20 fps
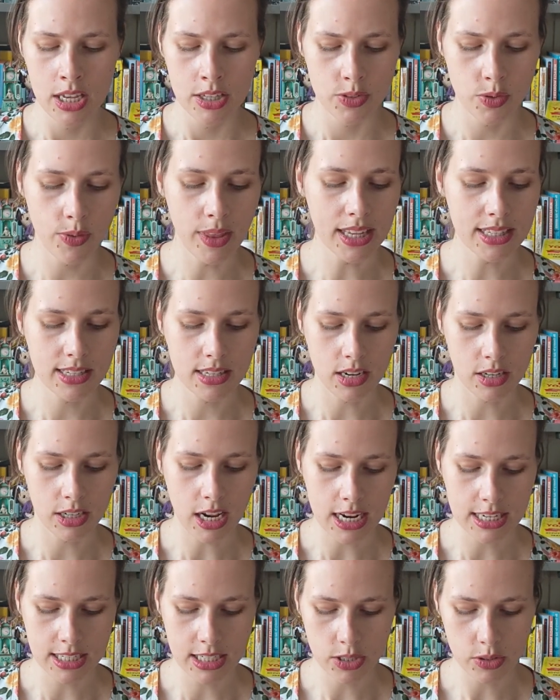So that's not
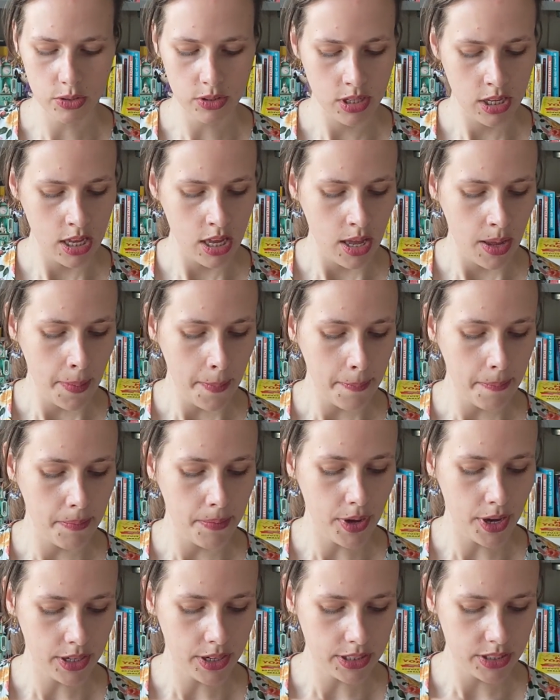ideal.
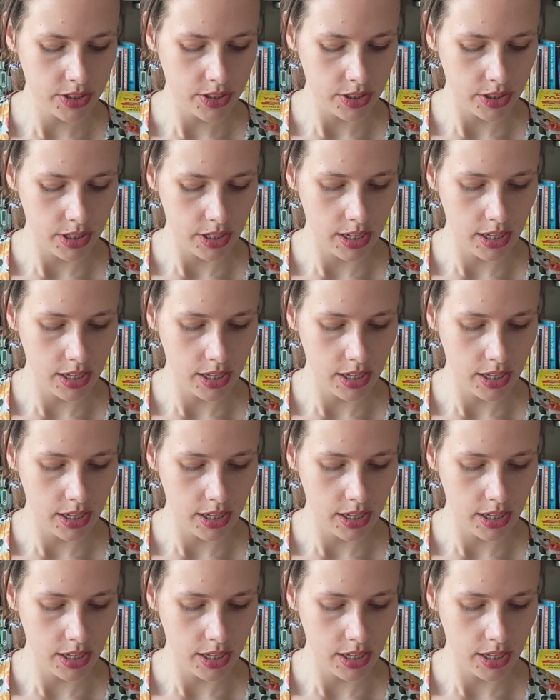But